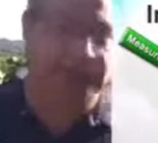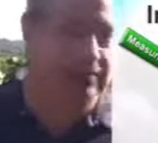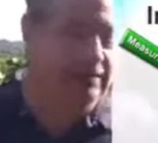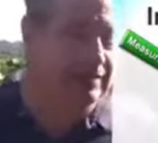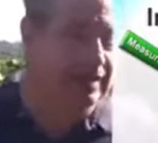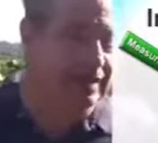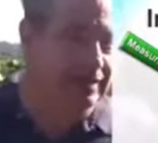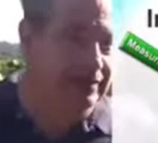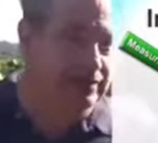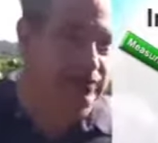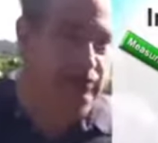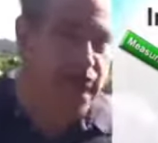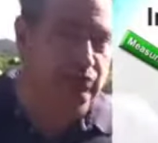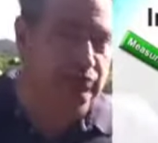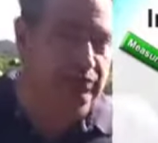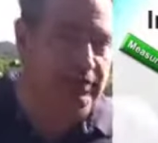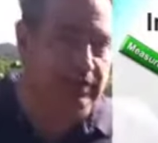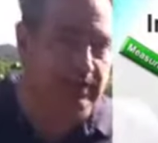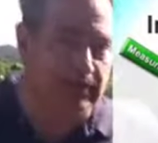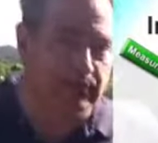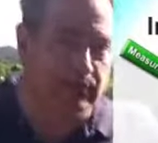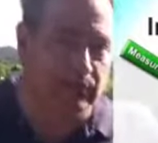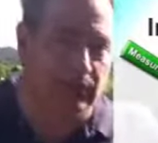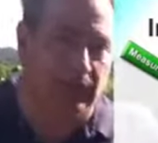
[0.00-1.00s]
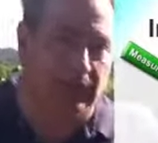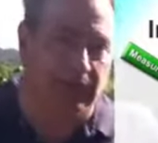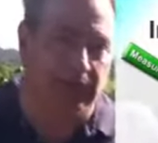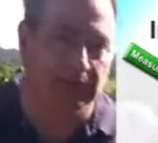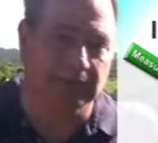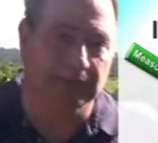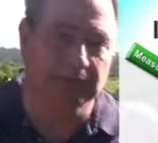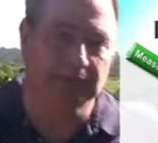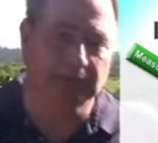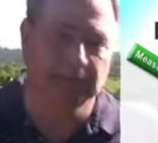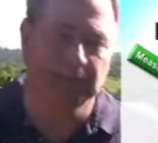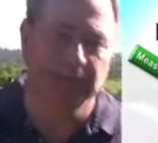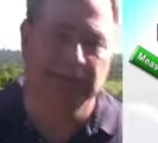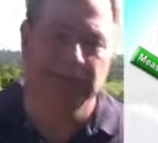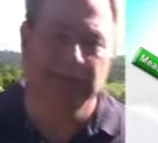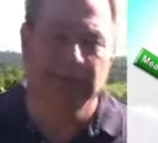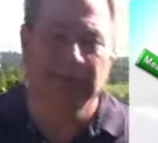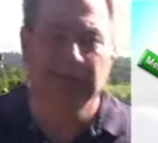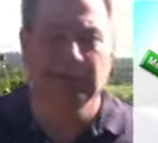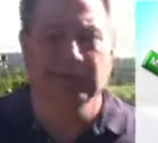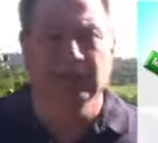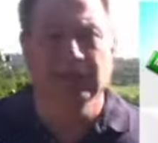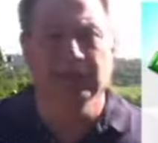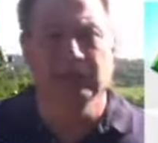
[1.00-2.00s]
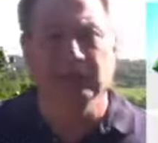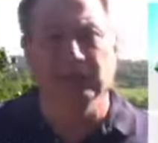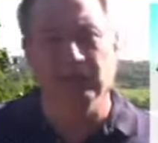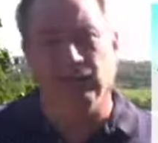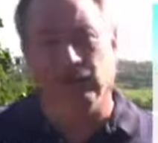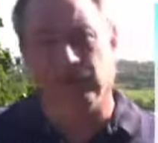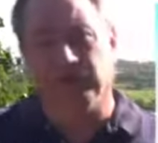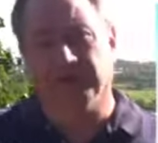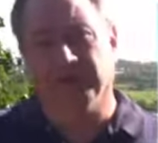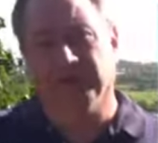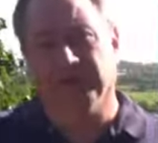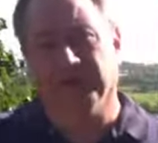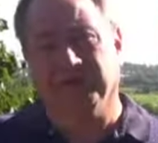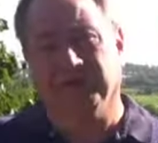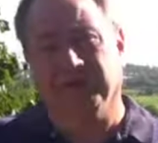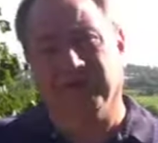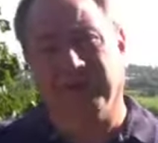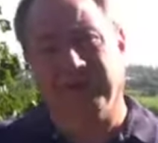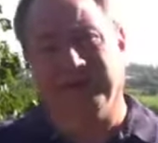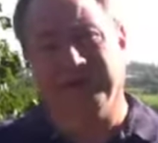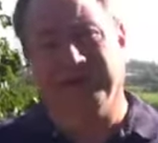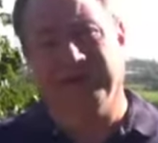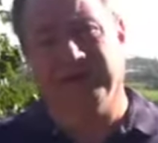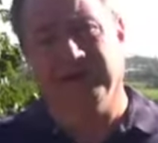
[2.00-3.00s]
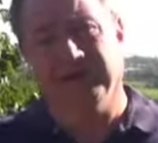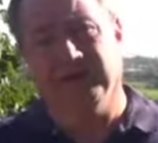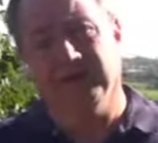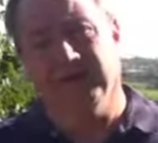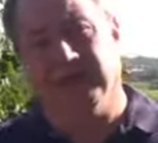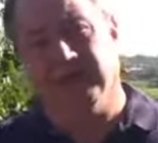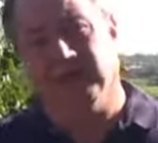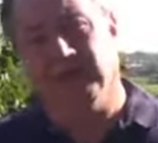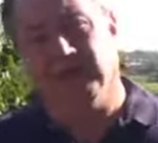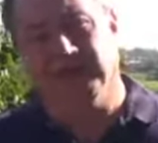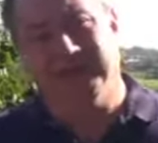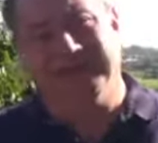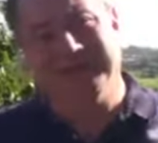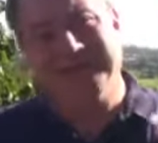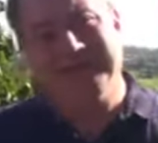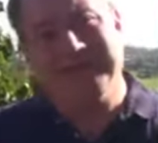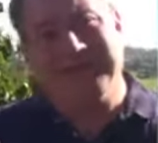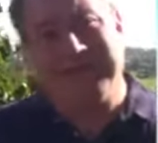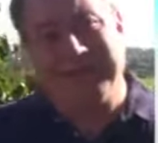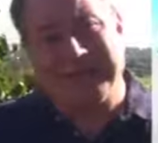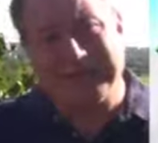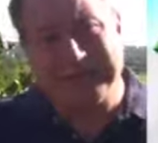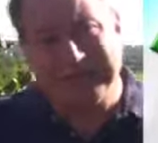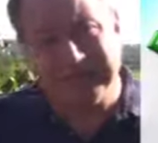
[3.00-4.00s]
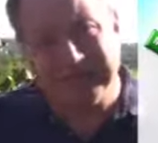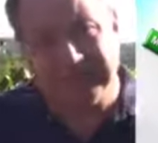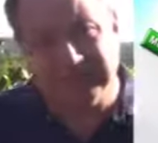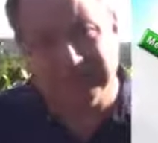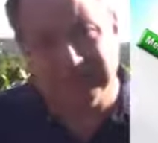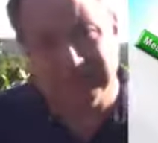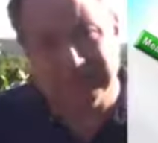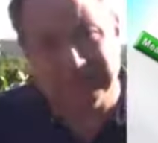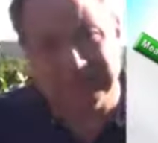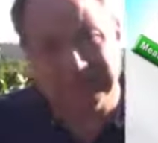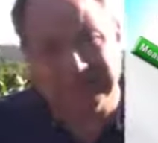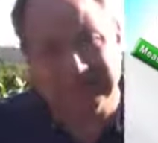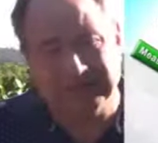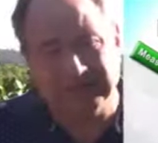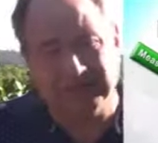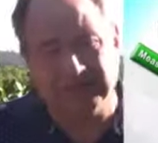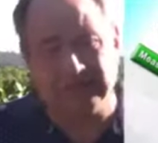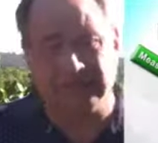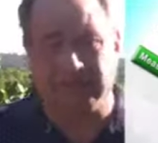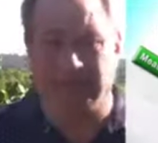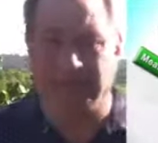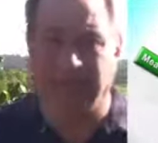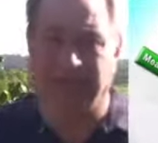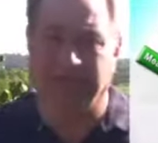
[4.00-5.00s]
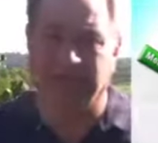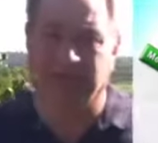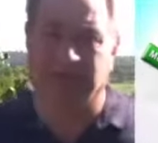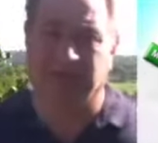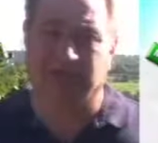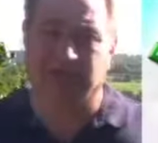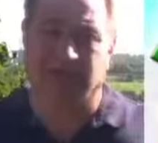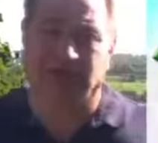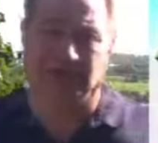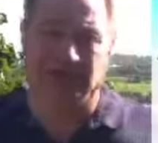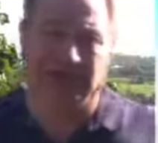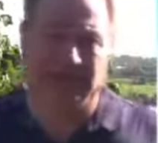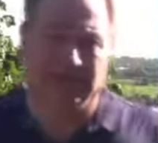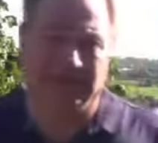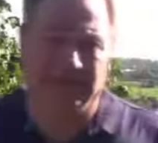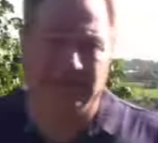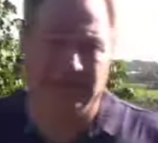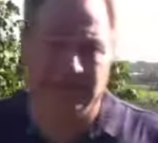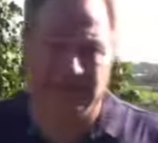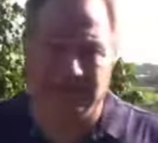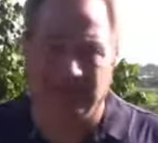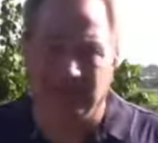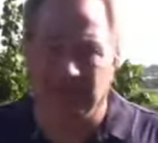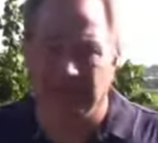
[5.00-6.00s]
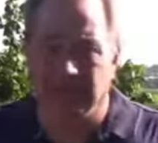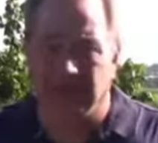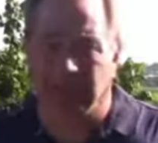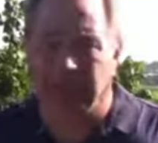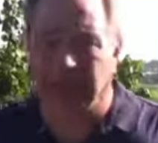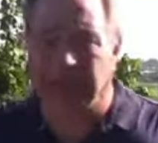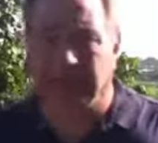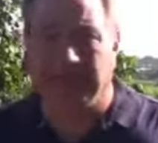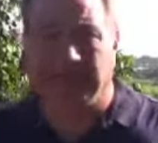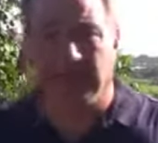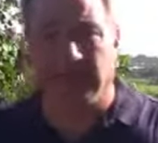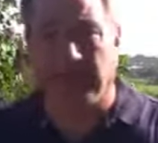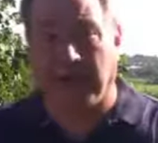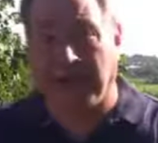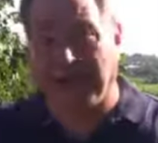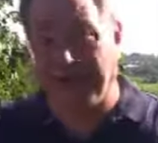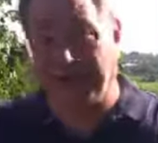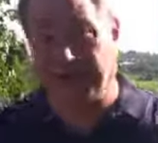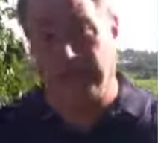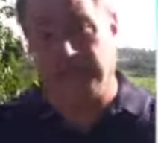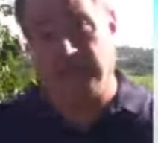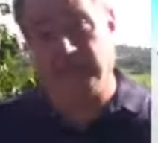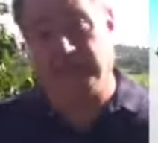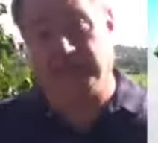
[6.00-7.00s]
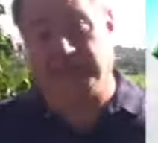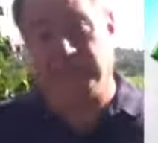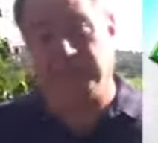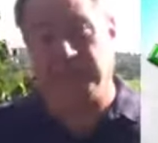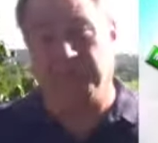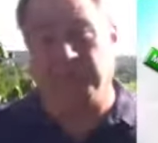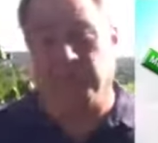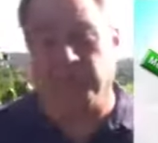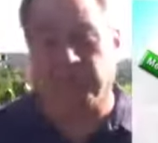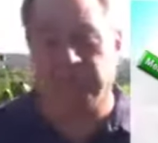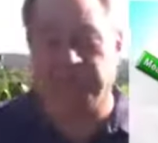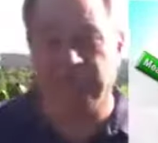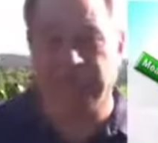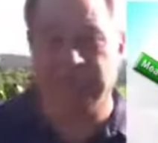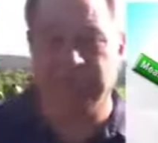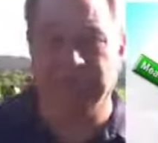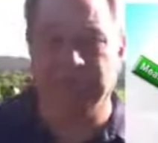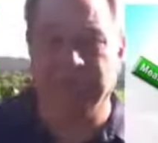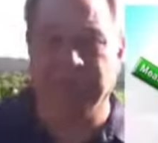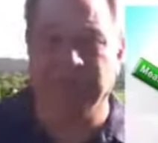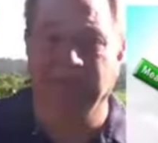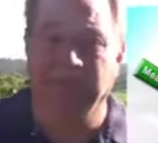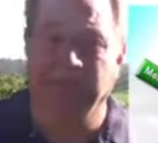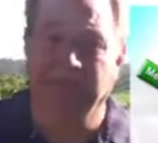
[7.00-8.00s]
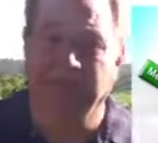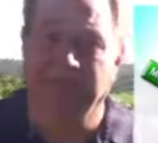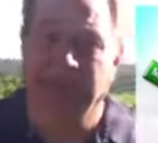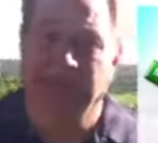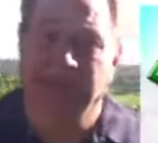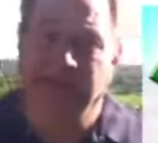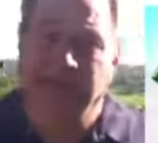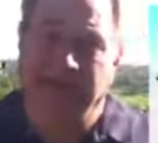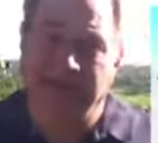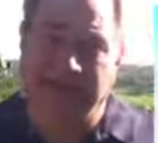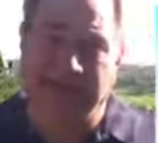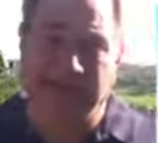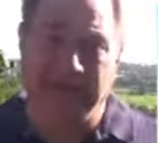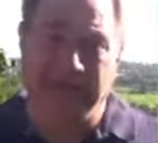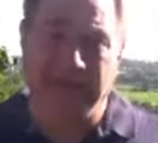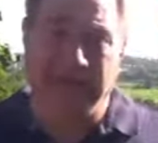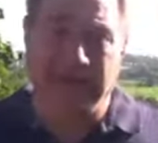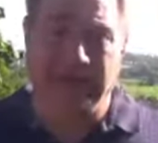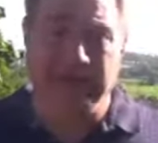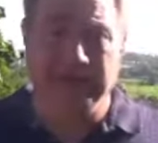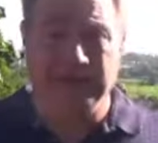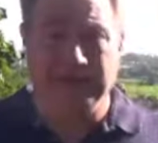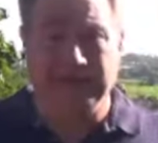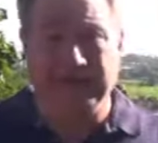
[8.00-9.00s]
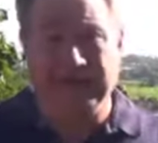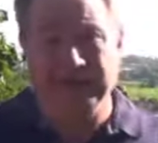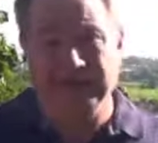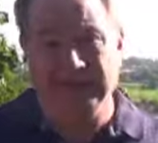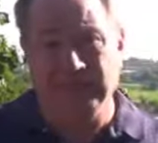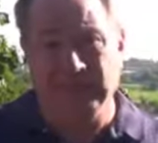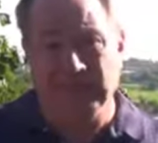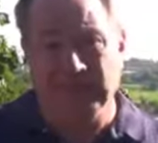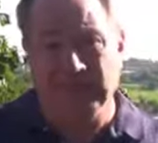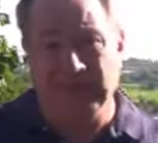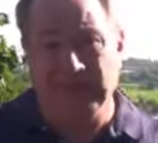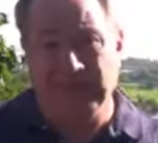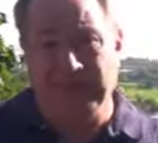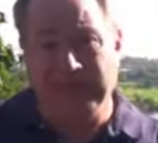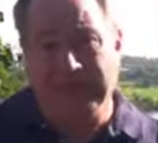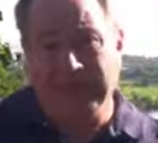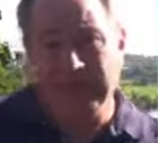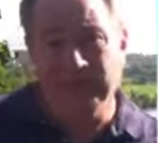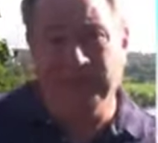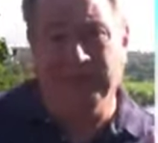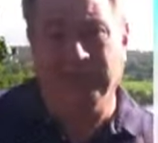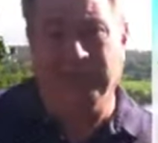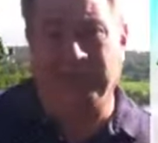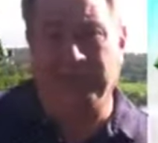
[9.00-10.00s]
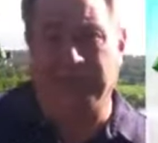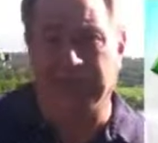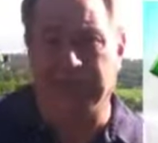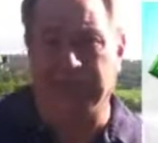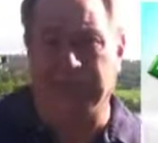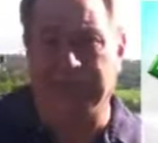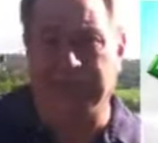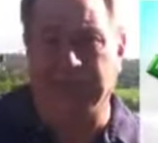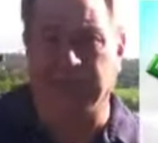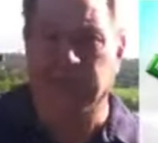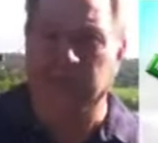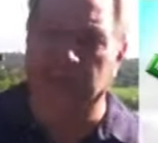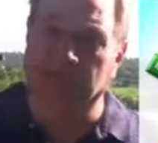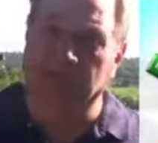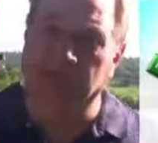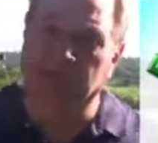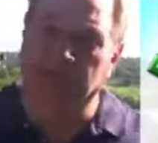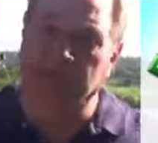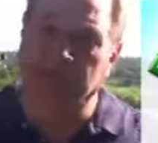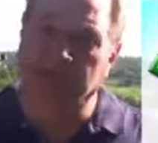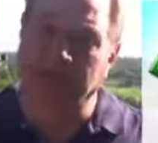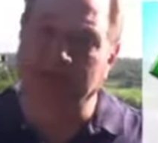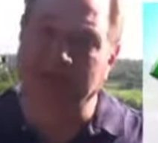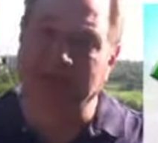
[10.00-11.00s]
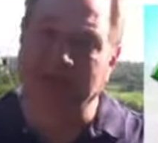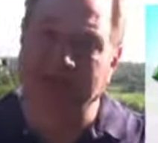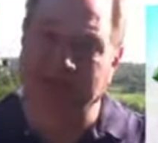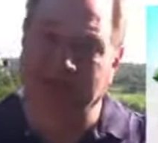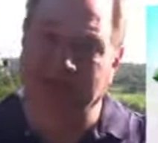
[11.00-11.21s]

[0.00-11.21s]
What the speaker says: not usually a problem. We'll also find out about who the technical decision makers are, and these may be buyers in purchasing. They may be interface people in the